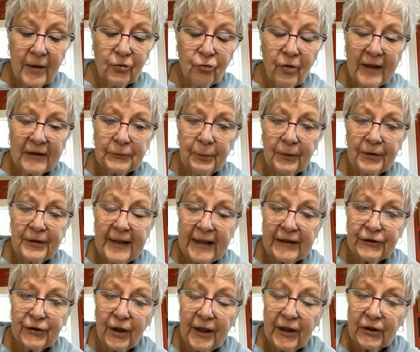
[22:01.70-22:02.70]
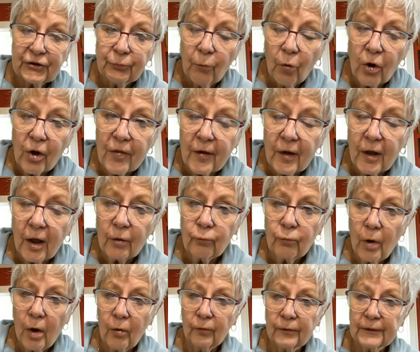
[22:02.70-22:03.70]
transportation is more than our
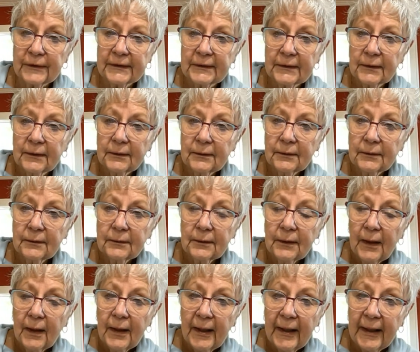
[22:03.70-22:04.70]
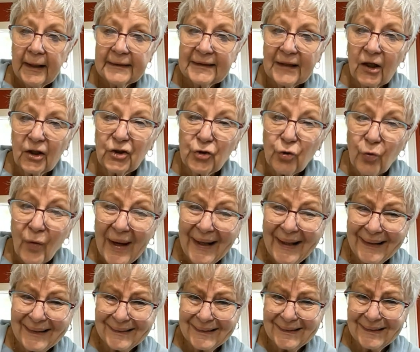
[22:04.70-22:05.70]
roads. It's our
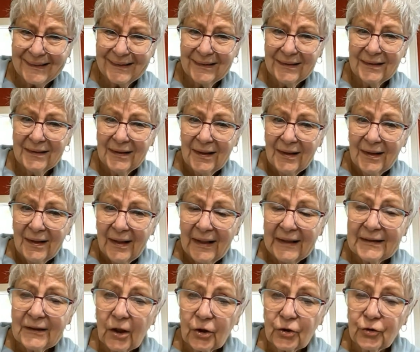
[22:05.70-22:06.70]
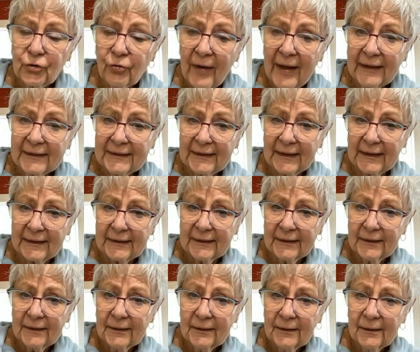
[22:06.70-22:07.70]
trains. It's our transit,
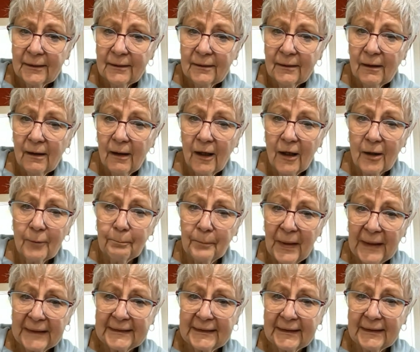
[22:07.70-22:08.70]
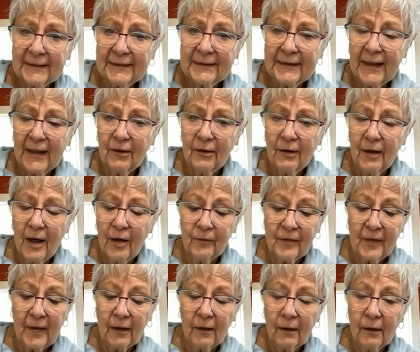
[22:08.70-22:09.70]
our buses that are out
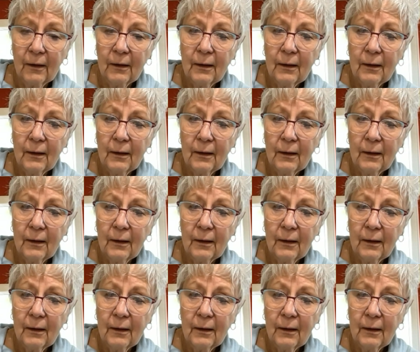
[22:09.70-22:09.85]
there.